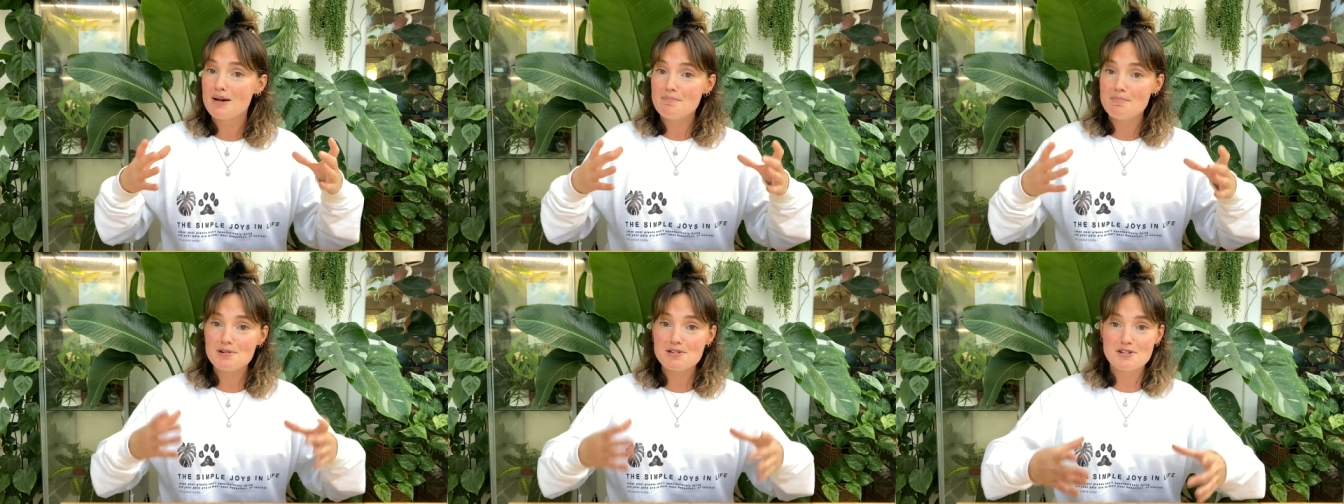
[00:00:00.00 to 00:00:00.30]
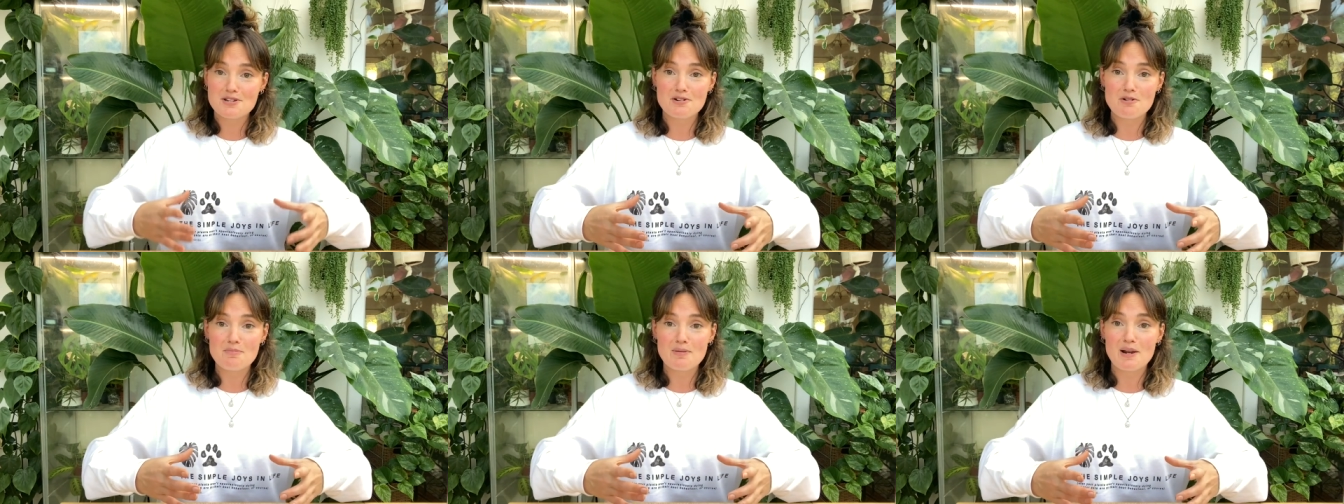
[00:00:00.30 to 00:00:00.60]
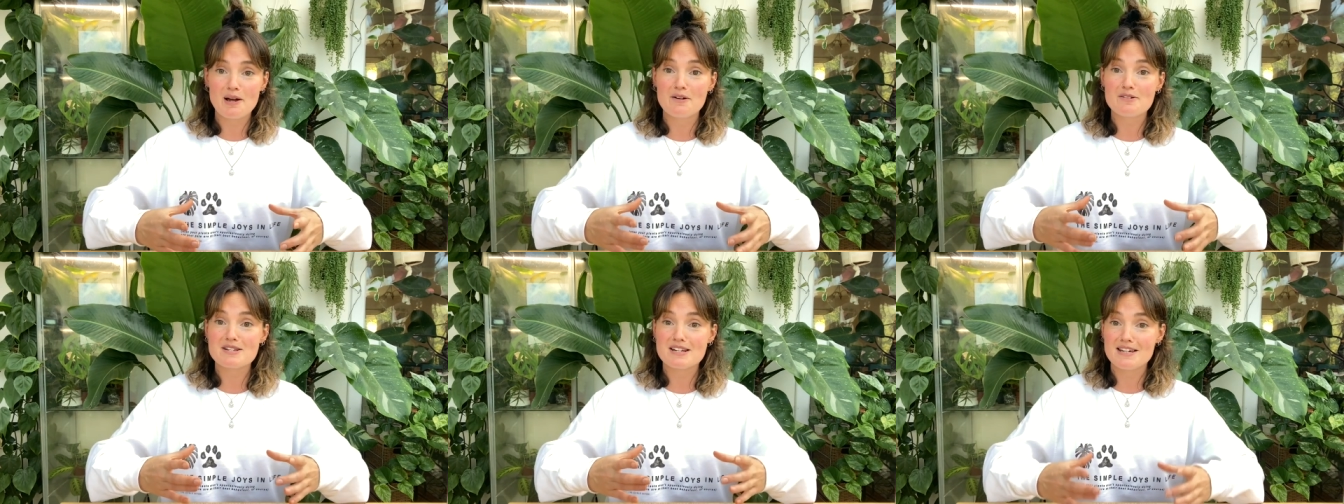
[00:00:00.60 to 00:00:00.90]
putting your
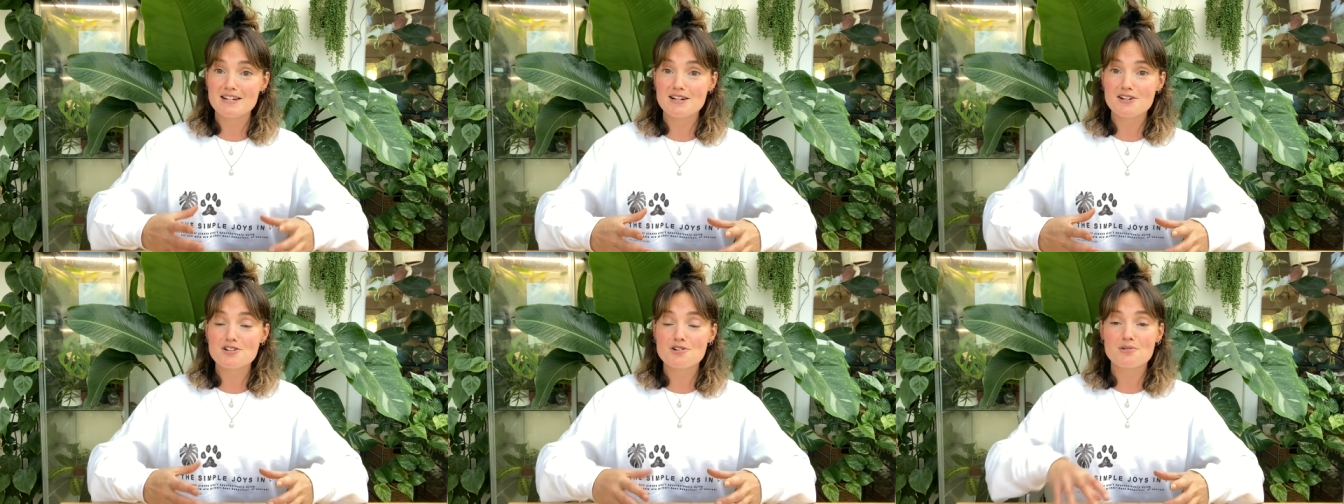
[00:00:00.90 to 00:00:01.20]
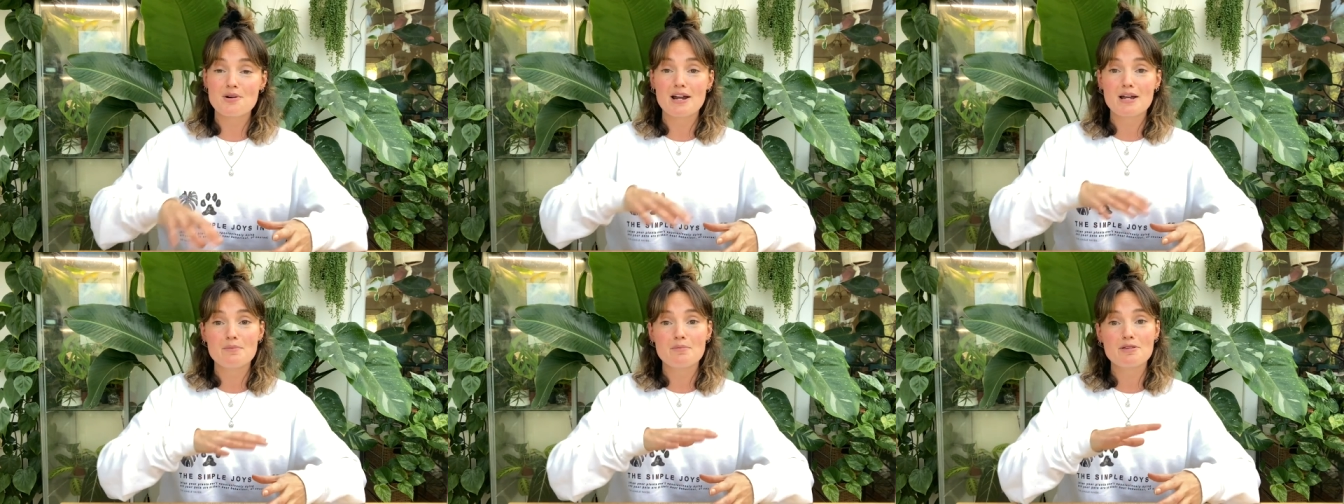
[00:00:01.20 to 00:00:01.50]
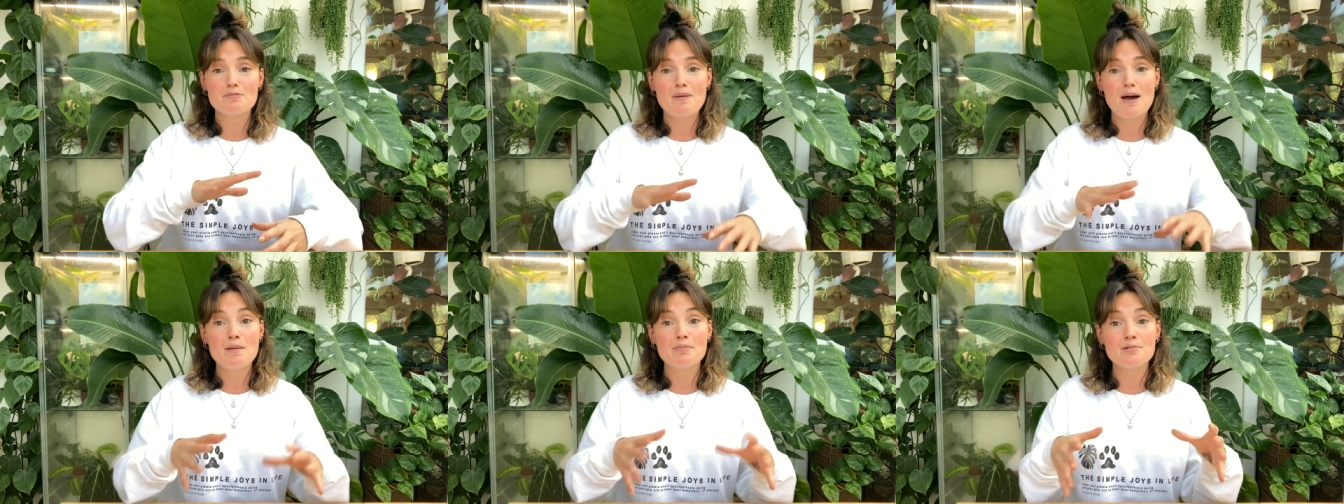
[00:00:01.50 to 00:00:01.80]
plant in a tray
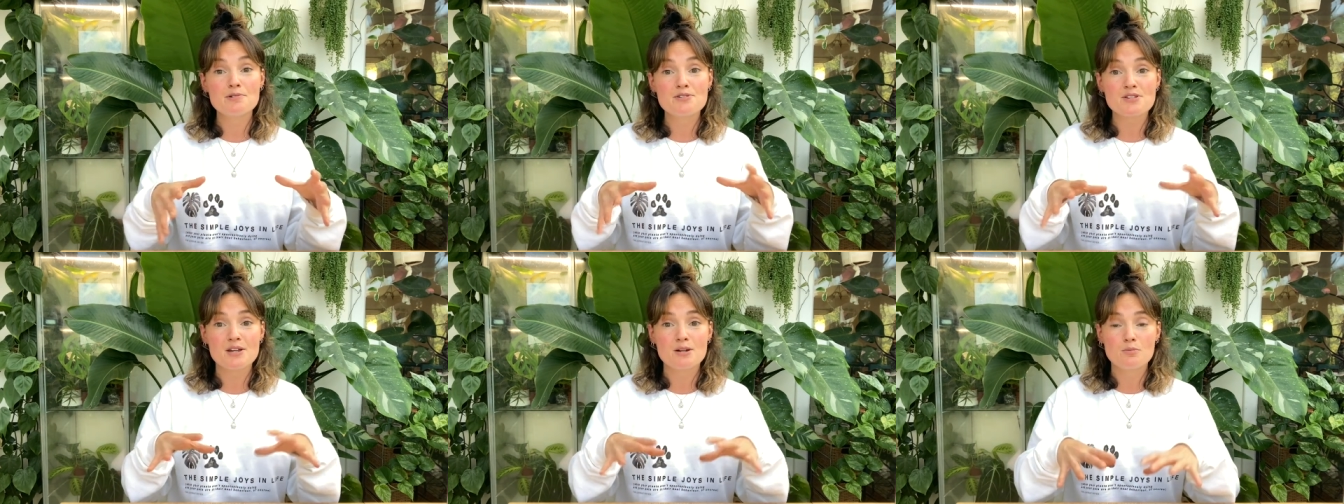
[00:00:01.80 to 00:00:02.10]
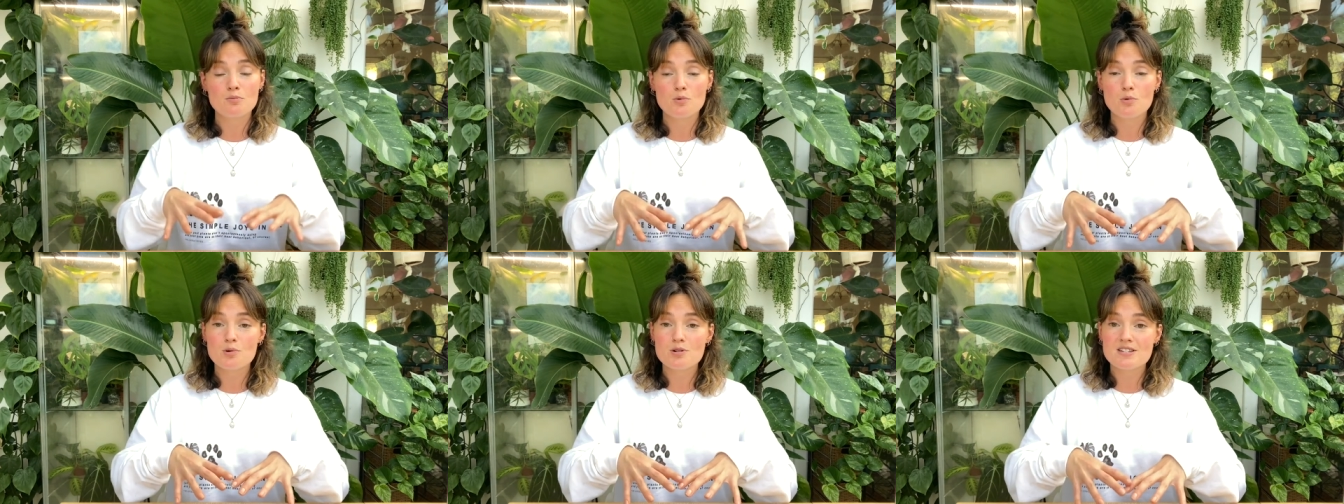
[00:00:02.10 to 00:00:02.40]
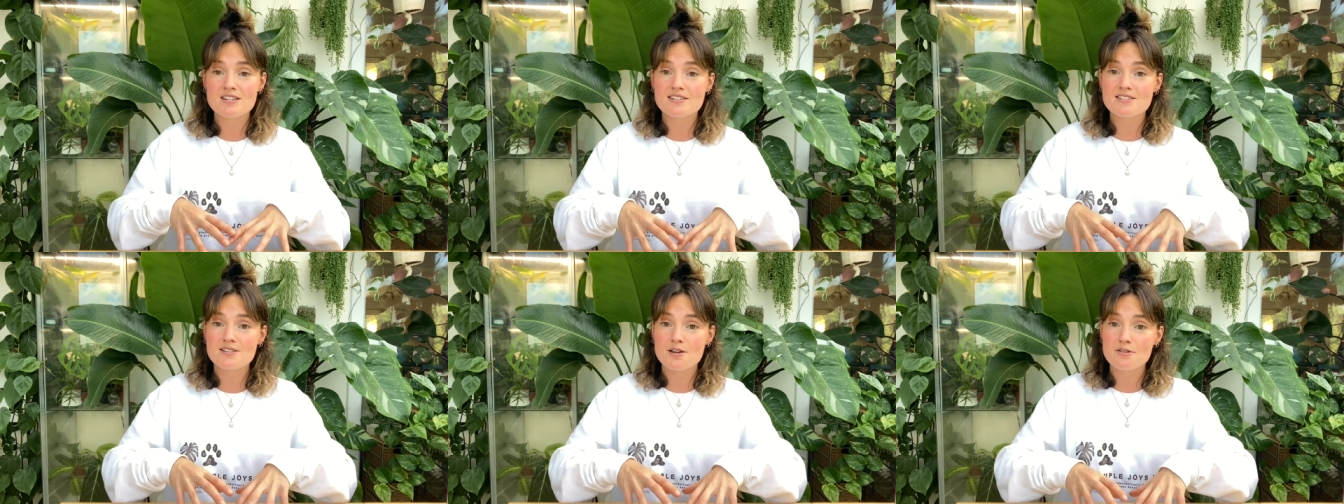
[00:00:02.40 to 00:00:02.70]
with pebbles and
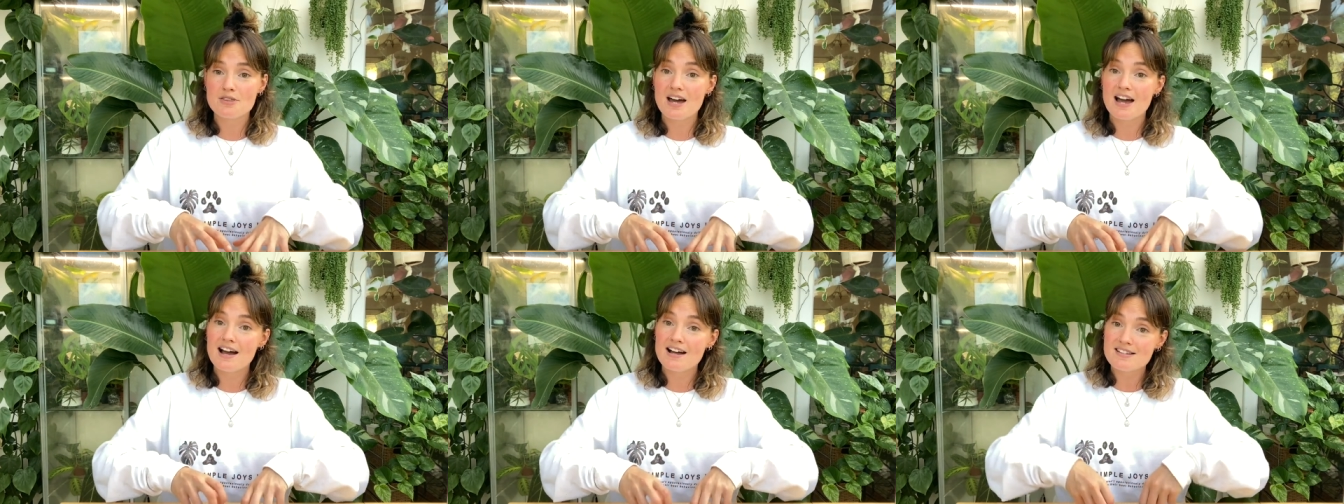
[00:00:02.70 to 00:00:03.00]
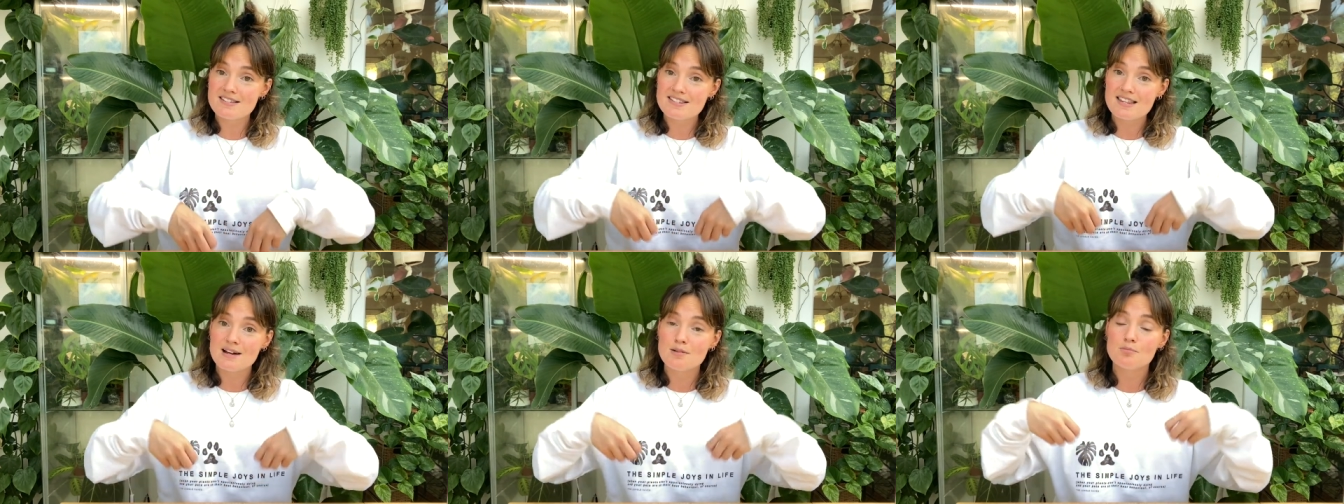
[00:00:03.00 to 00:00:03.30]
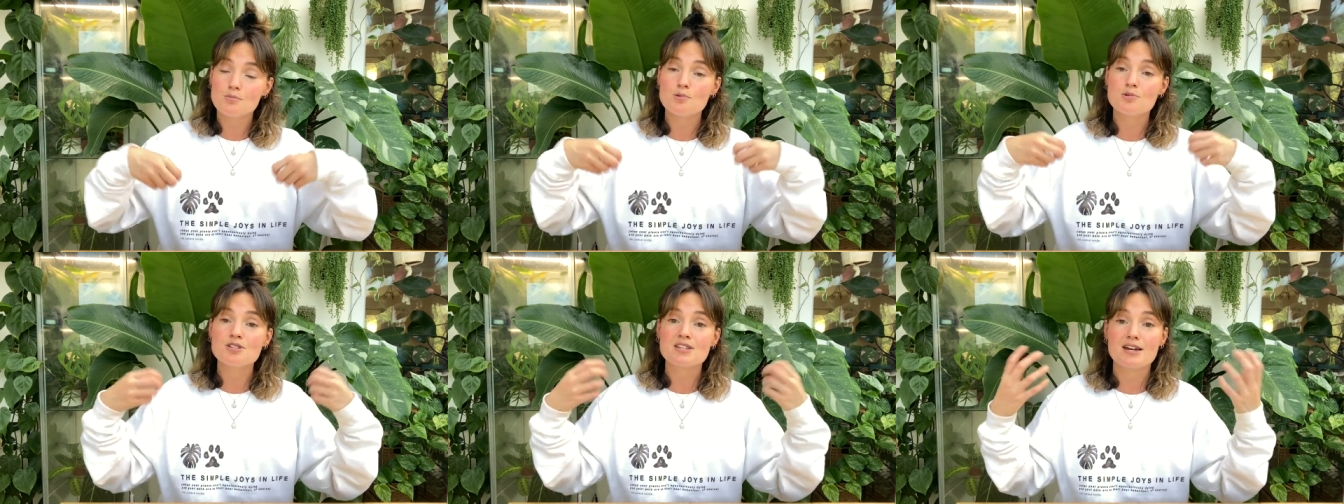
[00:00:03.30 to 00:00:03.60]
water so that as that
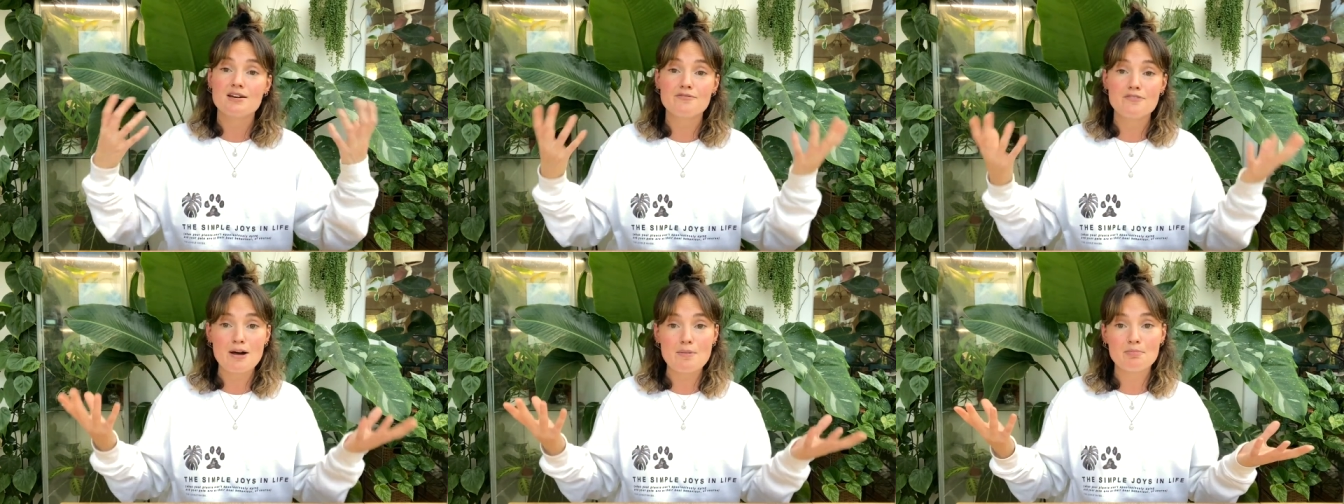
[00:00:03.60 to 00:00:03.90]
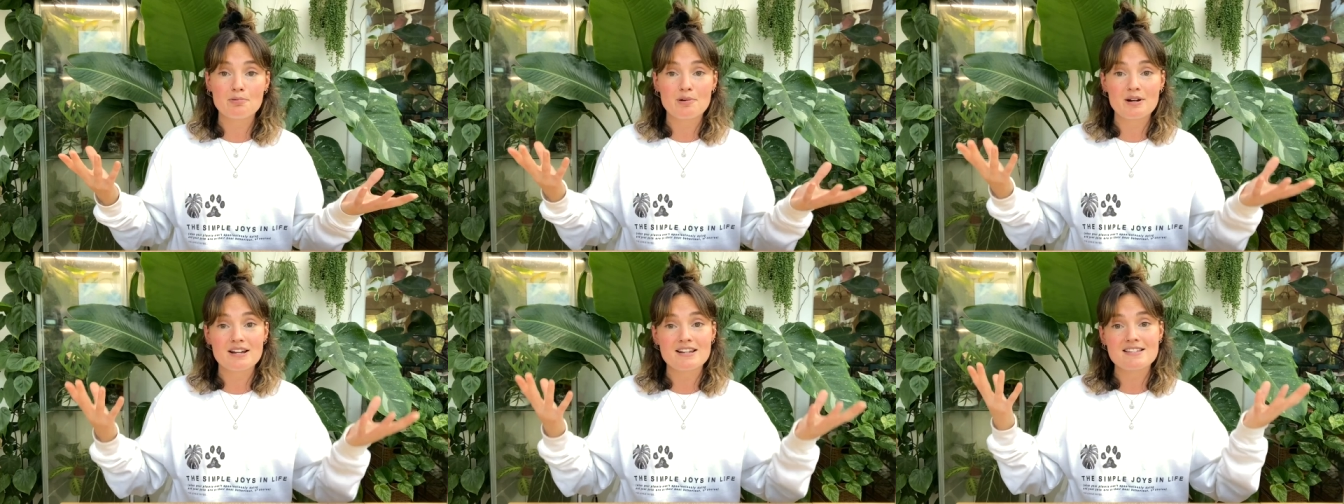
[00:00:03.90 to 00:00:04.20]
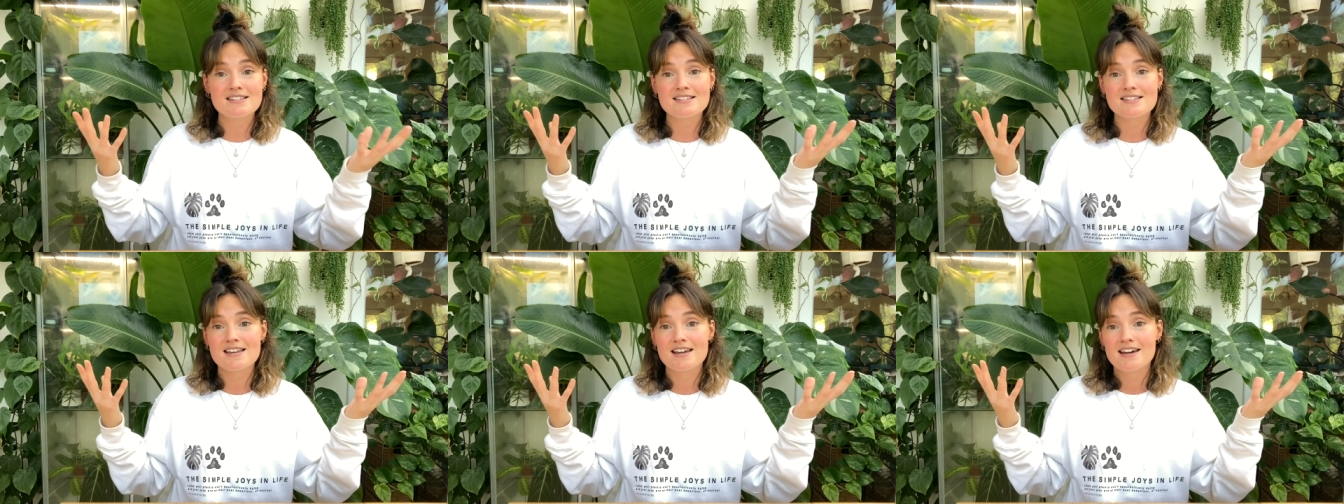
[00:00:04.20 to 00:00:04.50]
water
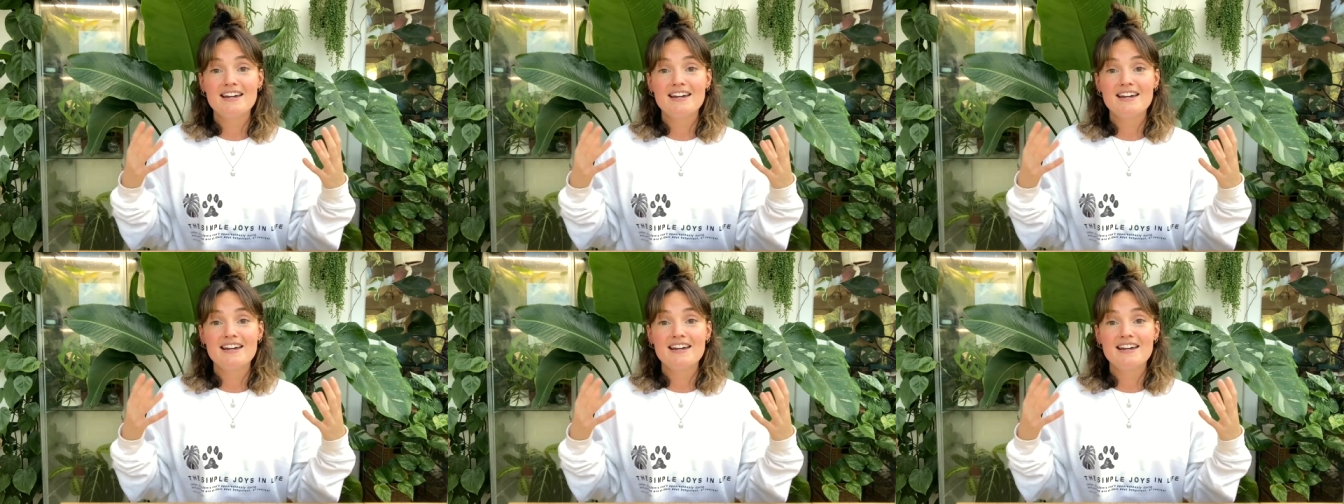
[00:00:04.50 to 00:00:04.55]
evaporates,